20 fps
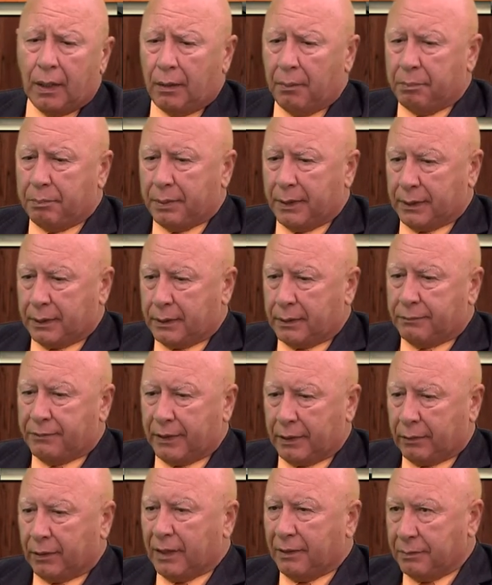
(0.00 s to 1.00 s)
But
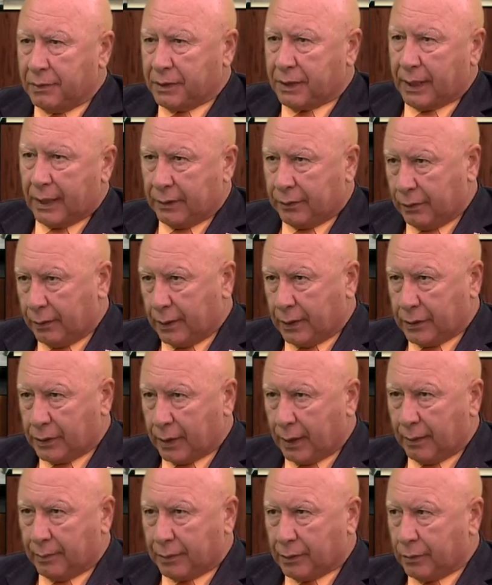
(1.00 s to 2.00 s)
federal government's got to do their
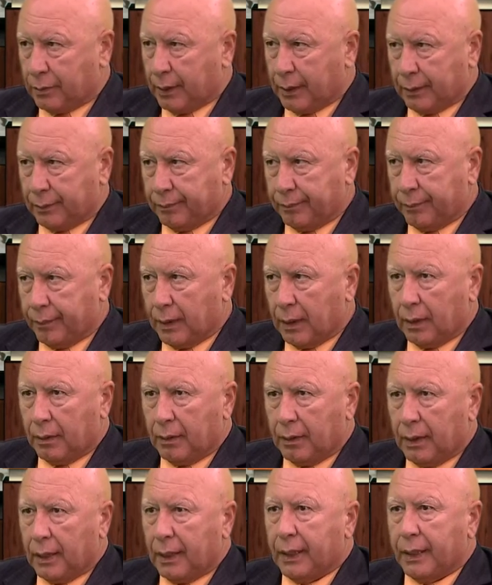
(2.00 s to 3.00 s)
job as well.
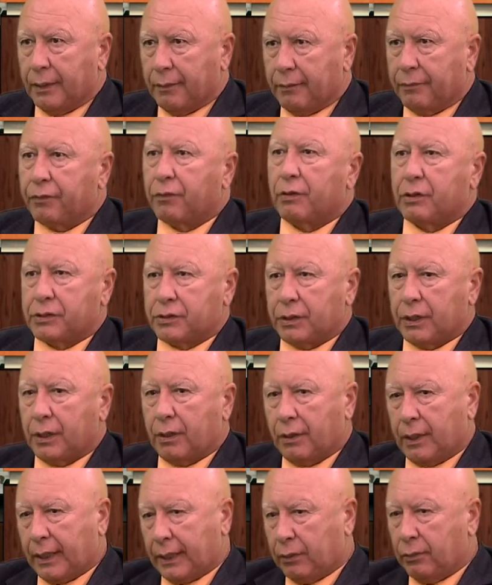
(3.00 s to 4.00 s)
And of course,
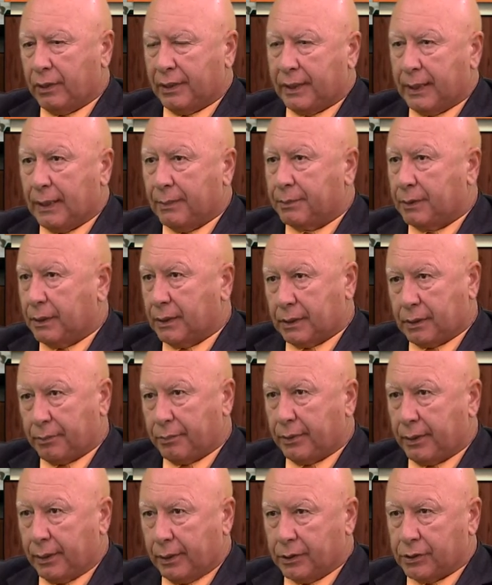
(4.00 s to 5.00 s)
like Northampton does a
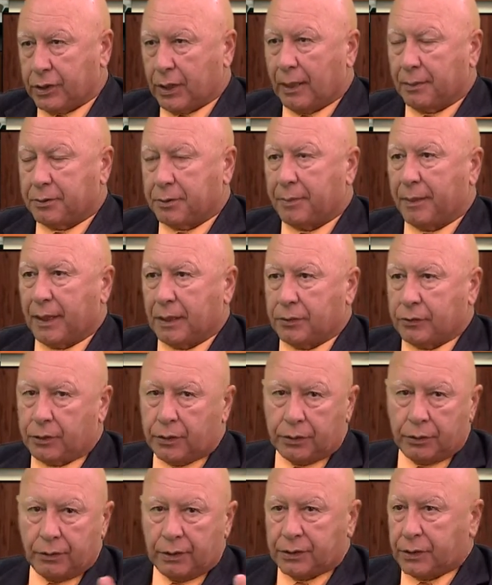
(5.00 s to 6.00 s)
pretty good job sponsoring
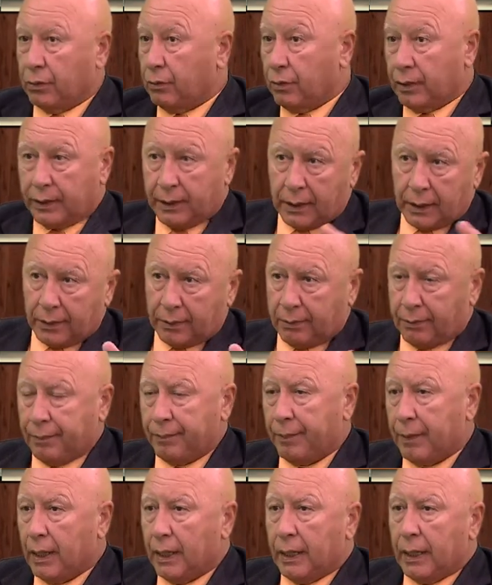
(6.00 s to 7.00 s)
yours,
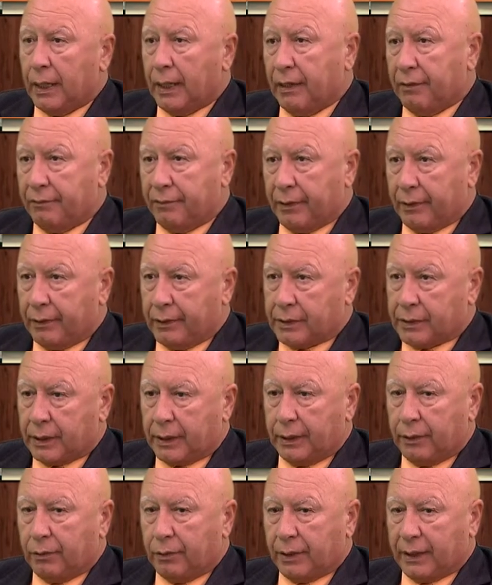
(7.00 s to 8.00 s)
and
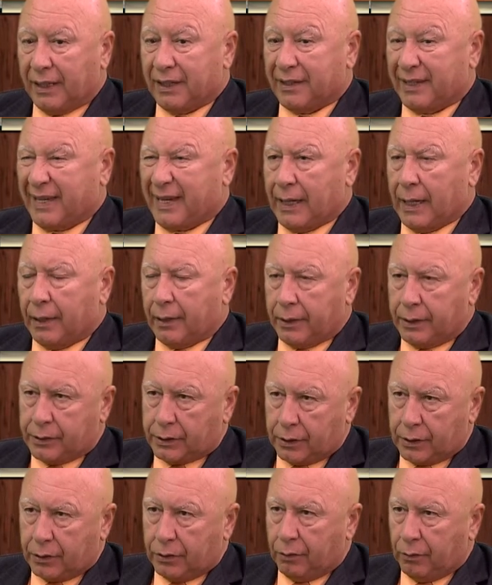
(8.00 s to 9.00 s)
variously all the other counties
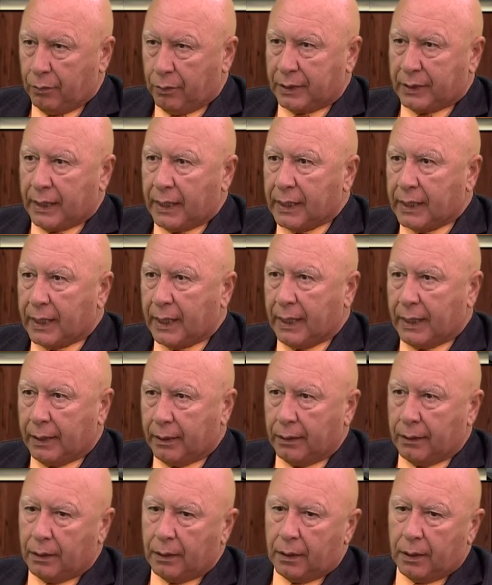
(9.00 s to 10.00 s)
are doing what they
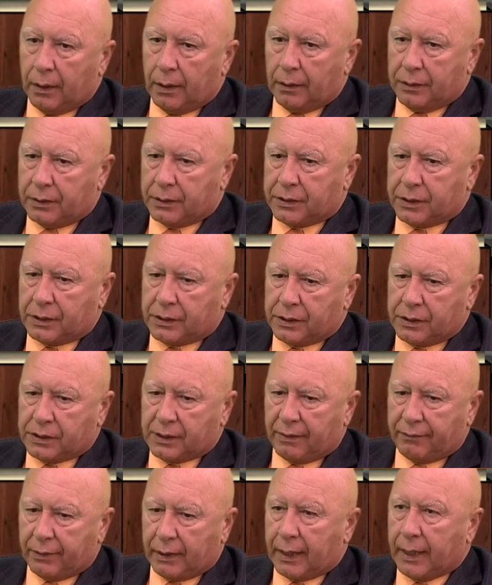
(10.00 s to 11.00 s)
can. The
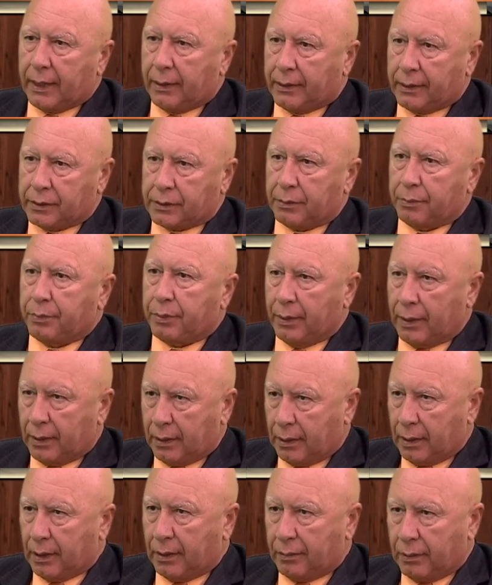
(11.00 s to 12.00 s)
67 counties
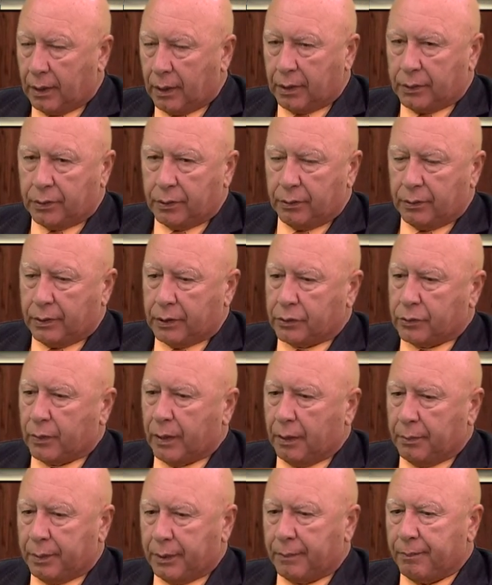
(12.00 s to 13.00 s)
are doing as
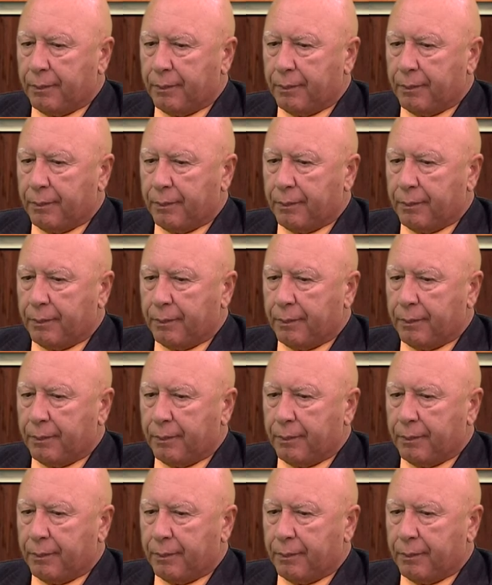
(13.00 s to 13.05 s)
well. But